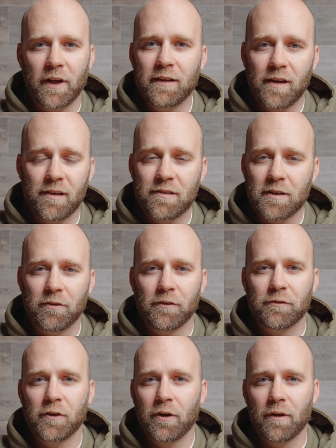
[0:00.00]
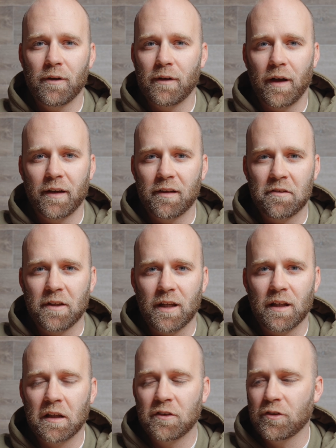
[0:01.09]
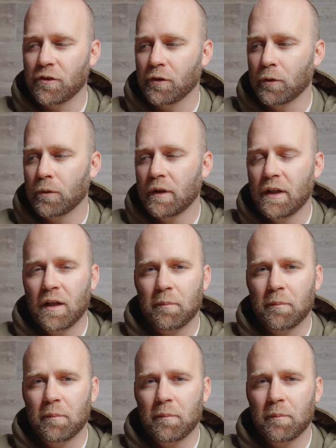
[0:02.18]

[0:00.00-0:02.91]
fantastic for photo. I didn't see any issues at all.